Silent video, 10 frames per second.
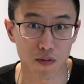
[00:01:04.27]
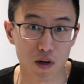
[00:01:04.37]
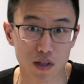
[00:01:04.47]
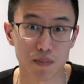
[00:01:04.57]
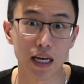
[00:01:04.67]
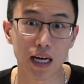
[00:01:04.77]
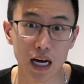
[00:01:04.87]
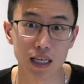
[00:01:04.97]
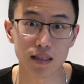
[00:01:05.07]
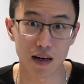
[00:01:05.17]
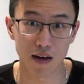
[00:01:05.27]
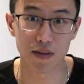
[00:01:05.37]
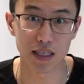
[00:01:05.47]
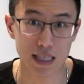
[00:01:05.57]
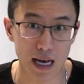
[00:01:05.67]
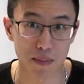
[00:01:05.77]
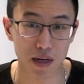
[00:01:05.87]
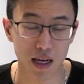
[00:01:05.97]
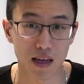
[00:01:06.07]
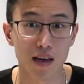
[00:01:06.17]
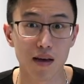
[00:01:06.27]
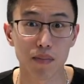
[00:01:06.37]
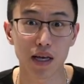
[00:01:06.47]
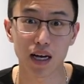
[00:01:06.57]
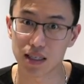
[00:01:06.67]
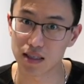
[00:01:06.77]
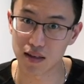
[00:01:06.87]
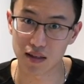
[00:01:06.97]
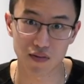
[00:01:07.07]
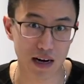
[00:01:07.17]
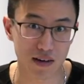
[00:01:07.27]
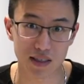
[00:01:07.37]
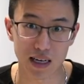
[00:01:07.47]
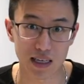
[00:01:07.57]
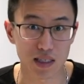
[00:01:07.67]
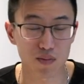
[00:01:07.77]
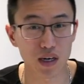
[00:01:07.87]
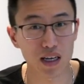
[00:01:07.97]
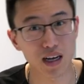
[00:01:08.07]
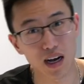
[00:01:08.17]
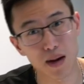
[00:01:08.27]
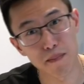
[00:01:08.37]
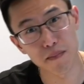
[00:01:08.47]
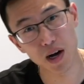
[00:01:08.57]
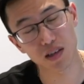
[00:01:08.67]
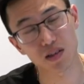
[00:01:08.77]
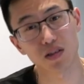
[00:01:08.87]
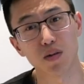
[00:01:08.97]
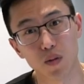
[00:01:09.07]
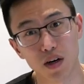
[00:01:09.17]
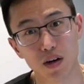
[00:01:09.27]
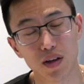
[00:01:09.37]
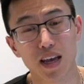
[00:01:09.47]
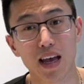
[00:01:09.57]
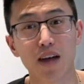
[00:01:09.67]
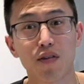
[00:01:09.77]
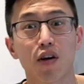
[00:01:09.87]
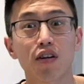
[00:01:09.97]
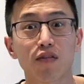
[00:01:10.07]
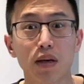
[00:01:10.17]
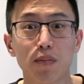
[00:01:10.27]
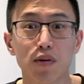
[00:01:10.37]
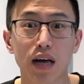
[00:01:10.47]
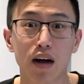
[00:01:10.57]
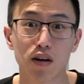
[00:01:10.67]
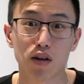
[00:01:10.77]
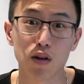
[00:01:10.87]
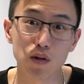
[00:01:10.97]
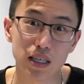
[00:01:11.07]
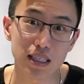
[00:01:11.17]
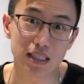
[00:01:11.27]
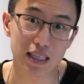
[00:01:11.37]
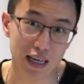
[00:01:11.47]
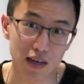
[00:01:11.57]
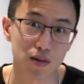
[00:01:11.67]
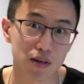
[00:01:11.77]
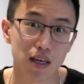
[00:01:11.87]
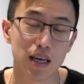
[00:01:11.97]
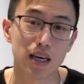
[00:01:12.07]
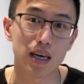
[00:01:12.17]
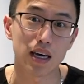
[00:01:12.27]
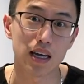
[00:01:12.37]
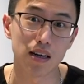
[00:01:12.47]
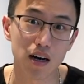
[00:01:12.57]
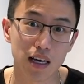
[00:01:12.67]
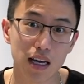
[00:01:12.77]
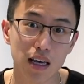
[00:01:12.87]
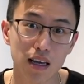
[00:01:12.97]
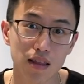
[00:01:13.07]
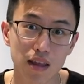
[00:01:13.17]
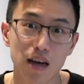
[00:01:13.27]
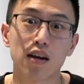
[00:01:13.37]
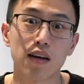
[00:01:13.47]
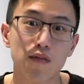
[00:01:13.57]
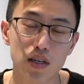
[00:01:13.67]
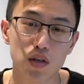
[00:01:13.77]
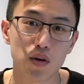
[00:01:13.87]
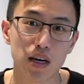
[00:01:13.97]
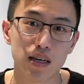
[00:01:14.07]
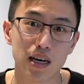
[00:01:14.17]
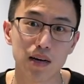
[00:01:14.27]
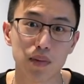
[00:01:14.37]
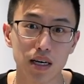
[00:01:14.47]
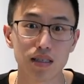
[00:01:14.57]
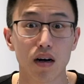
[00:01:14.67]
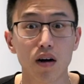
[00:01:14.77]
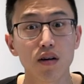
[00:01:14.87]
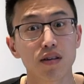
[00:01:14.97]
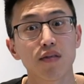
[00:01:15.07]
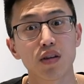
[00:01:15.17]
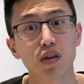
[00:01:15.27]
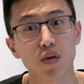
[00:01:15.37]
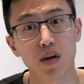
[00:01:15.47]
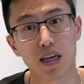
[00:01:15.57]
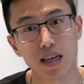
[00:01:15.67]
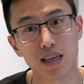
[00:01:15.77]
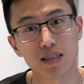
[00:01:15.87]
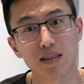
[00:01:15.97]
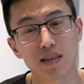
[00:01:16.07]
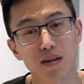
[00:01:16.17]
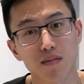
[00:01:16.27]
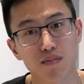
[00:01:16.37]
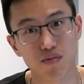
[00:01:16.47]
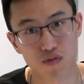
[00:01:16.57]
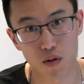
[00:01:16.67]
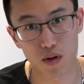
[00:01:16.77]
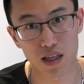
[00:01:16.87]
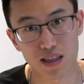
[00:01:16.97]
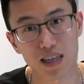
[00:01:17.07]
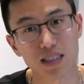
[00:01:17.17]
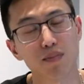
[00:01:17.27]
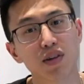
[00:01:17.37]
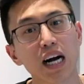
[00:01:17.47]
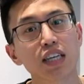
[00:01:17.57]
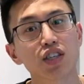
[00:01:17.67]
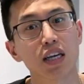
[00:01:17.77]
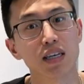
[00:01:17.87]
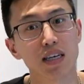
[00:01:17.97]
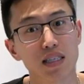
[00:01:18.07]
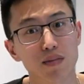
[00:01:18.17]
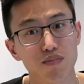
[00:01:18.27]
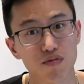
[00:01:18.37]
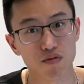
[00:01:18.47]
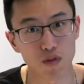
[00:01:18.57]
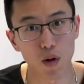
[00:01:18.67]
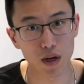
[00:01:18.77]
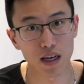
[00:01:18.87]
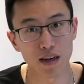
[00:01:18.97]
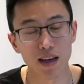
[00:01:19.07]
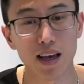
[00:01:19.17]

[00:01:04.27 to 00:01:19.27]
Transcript: force because of this happening, because of this virus that is spreading amongst the world. I've heard of people that are closing down and not getting their inventory in time because all the inventory is broken. That supply chain is broken.